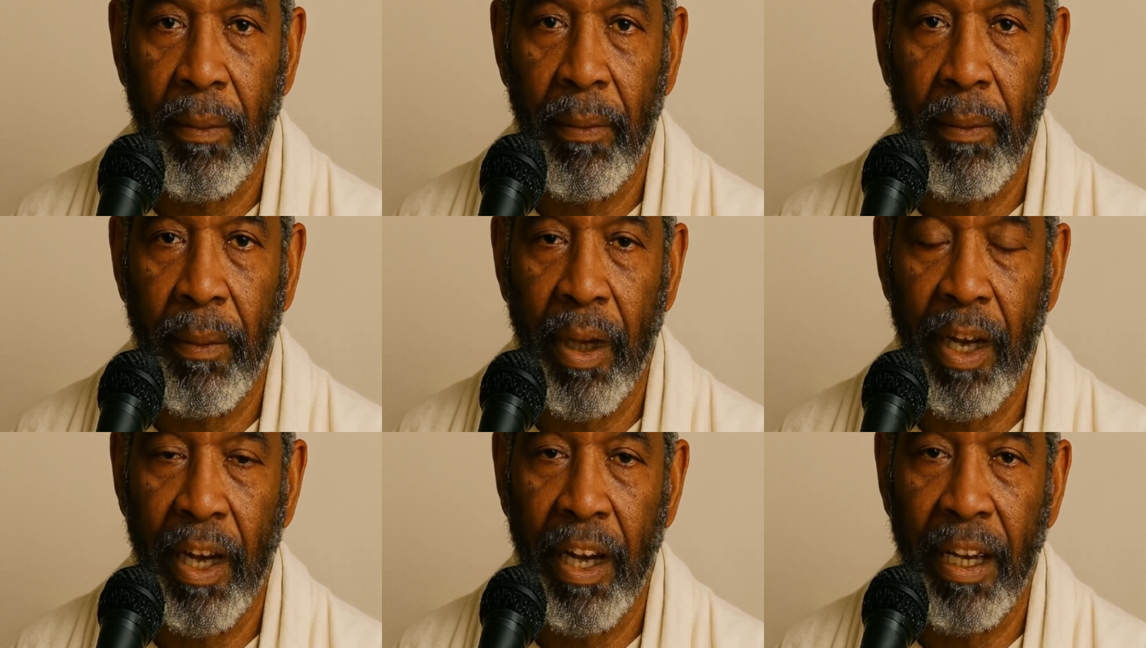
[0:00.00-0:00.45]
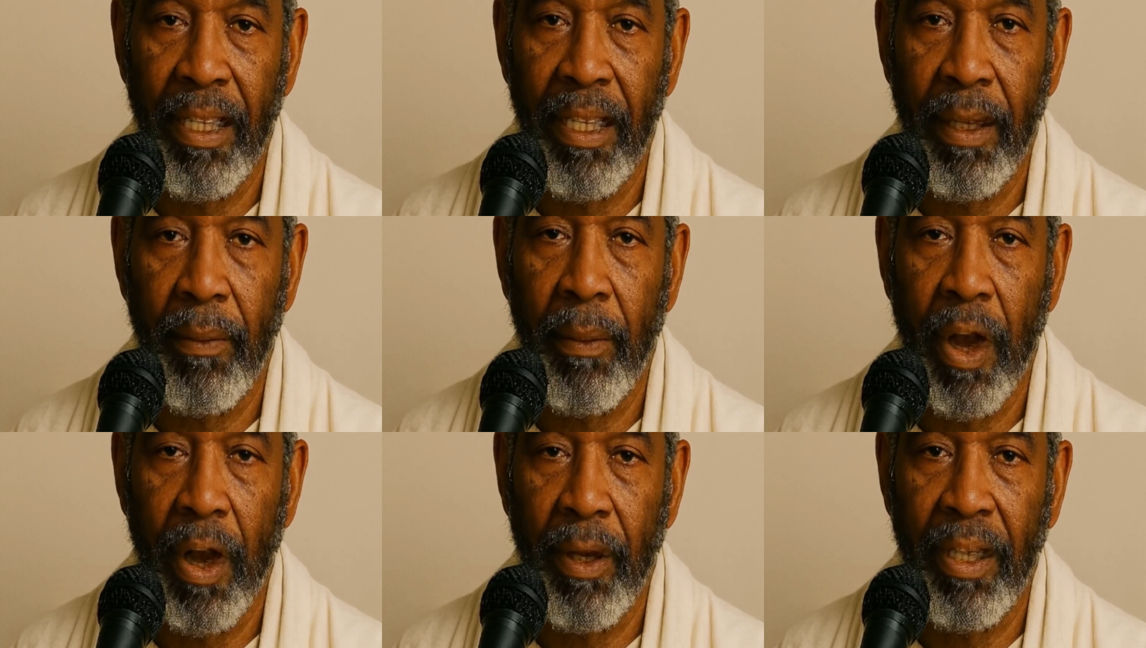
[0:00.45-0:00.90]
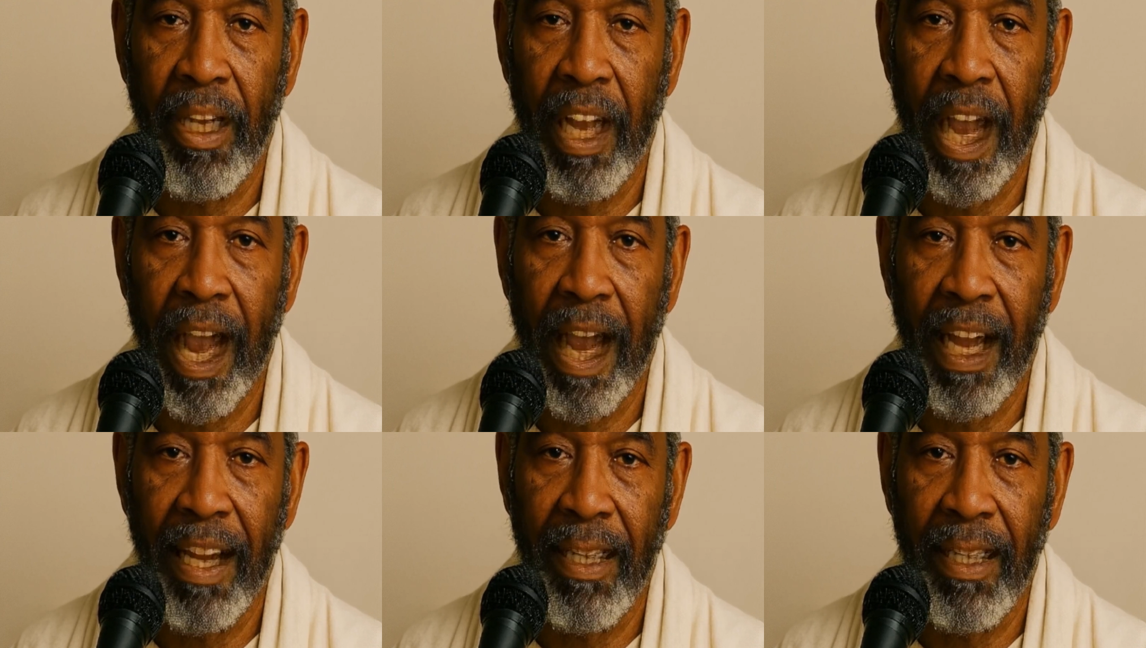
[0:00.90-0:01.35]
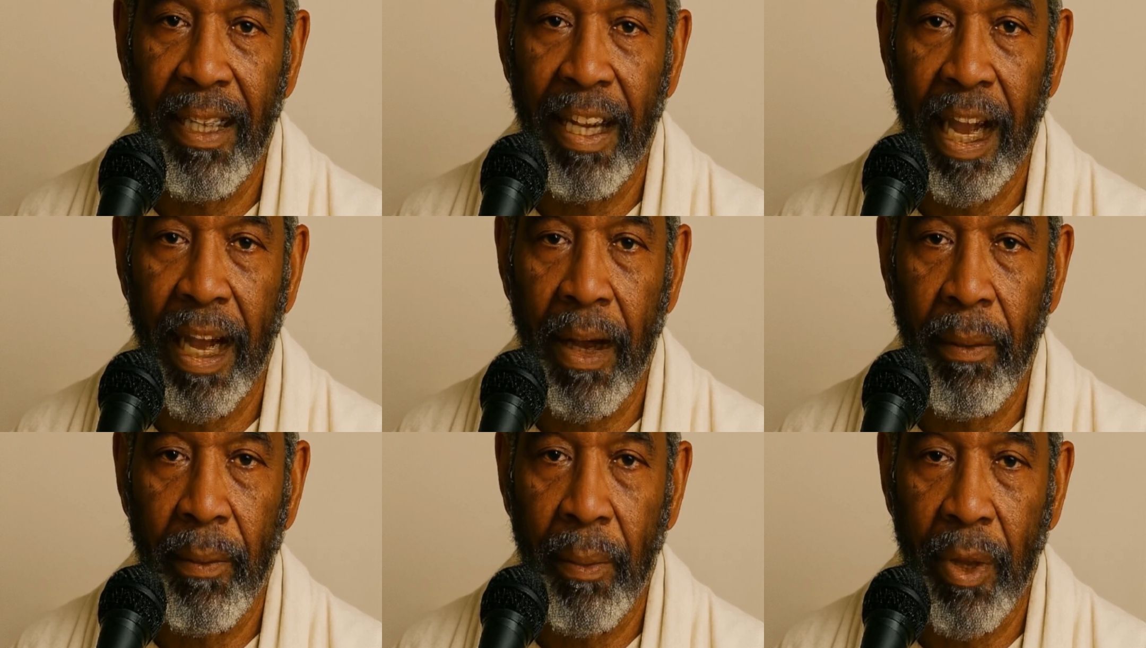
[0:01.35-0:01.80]
Because the Most High is
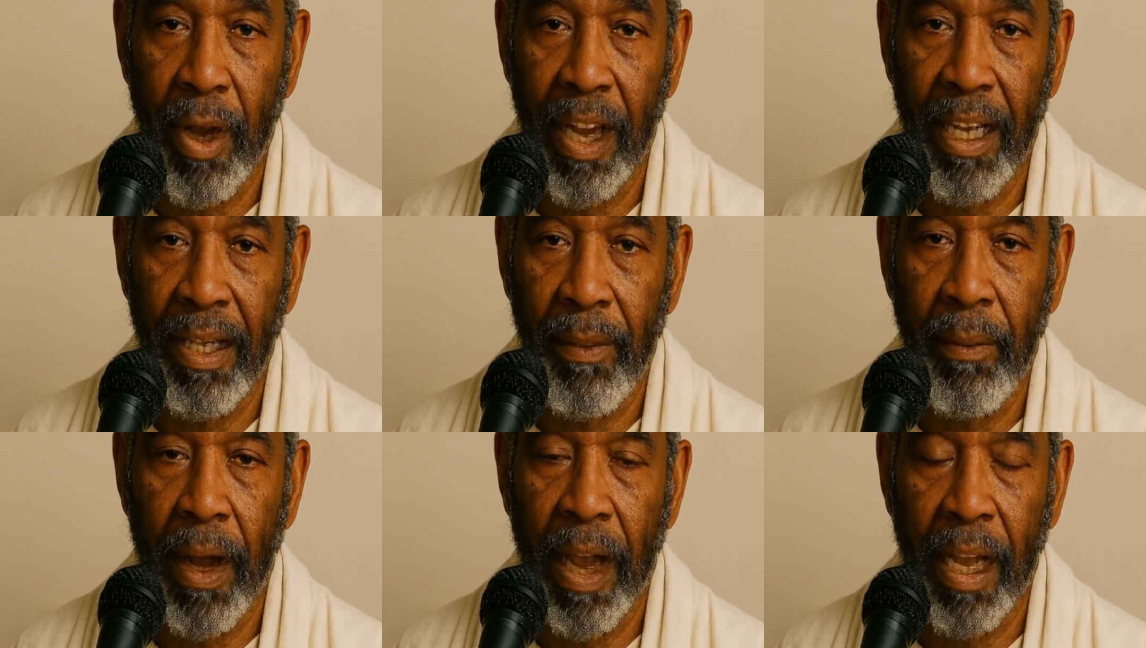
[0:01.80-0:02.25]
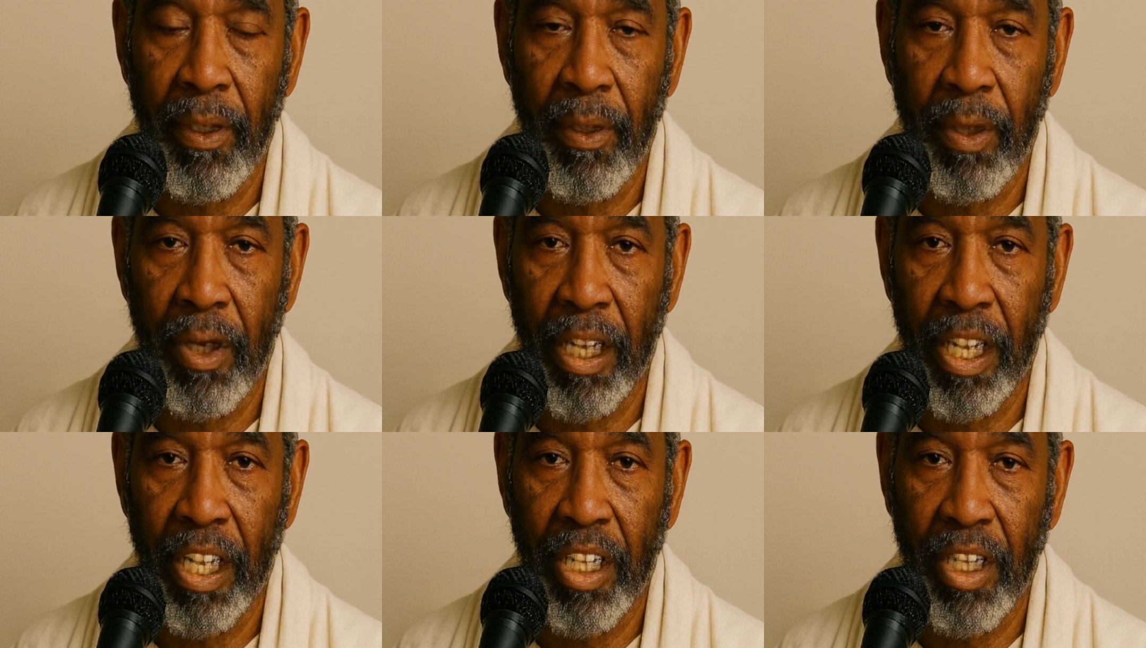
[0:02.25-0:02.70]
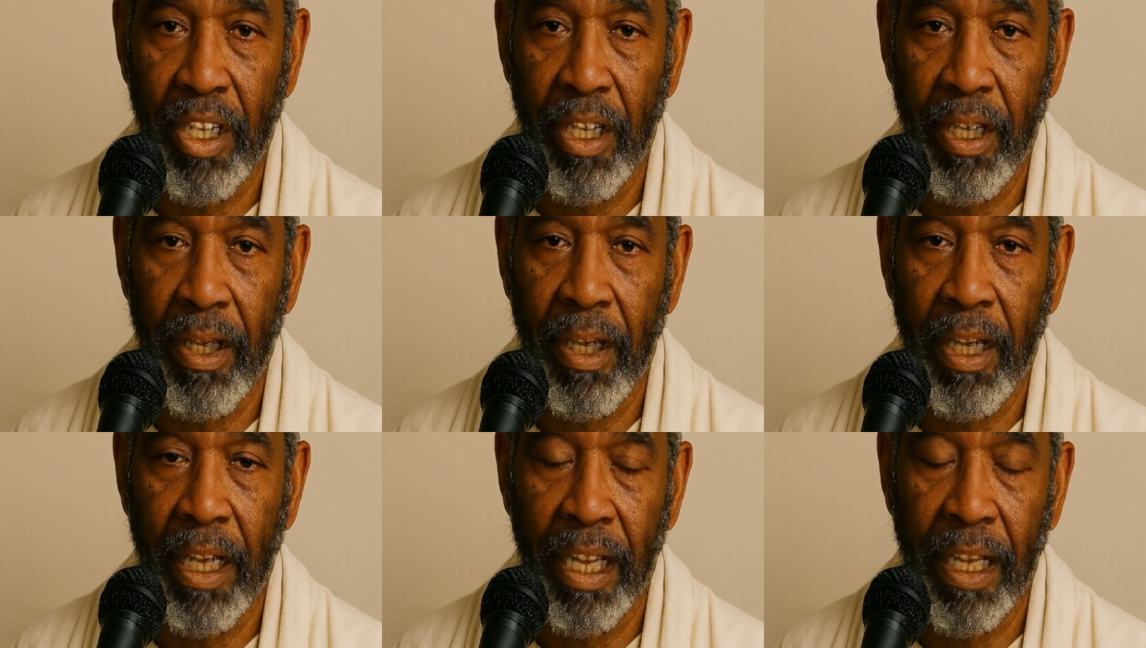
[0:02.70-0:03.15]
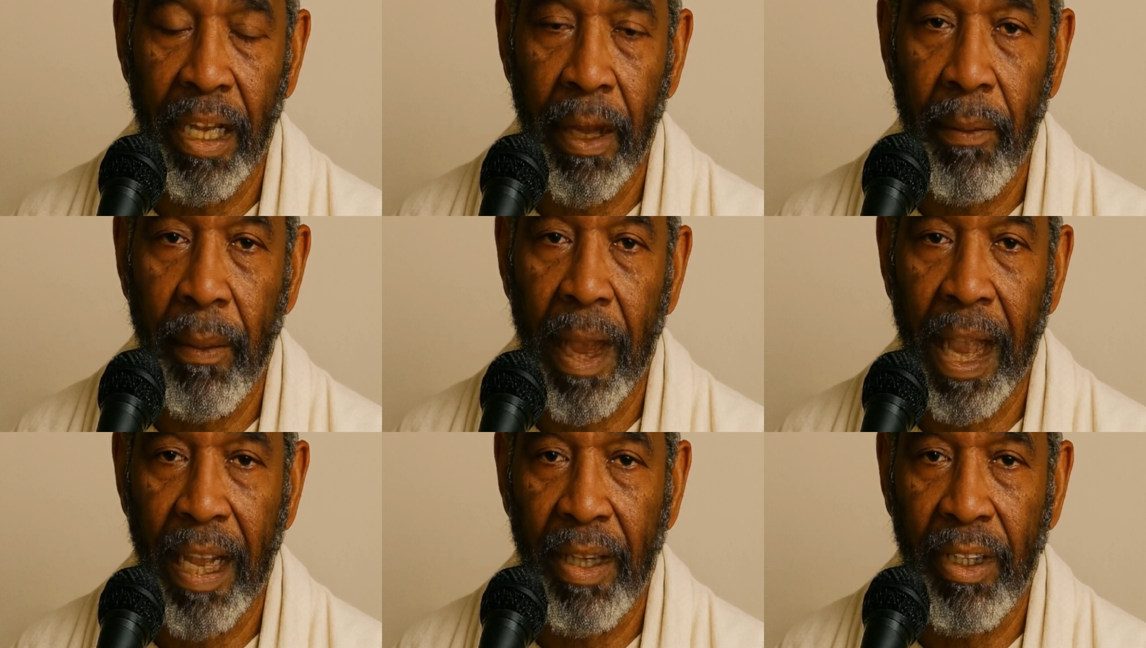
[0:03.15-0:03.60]
not impressed by tradition, he
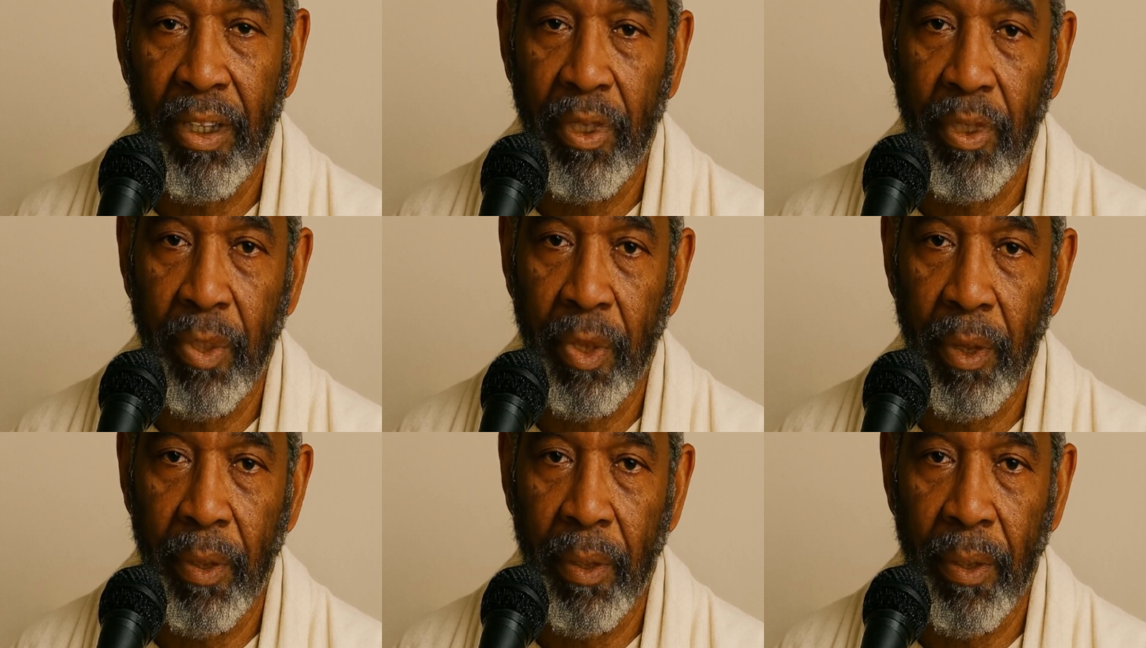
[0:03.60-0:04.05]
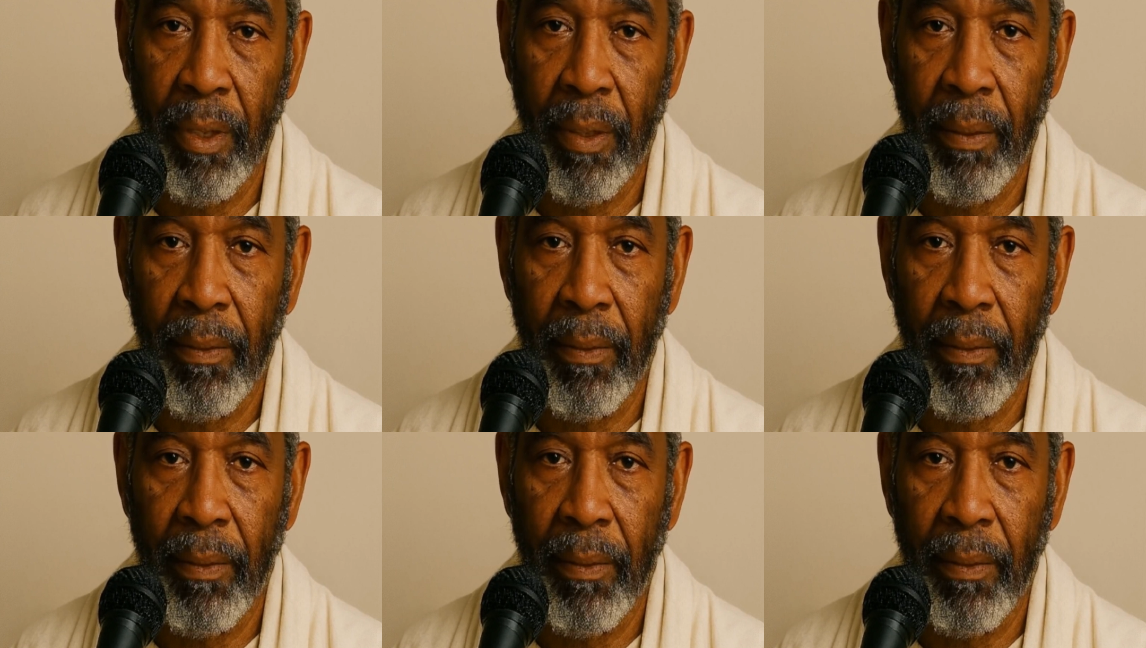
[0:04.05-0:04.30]
demands truth,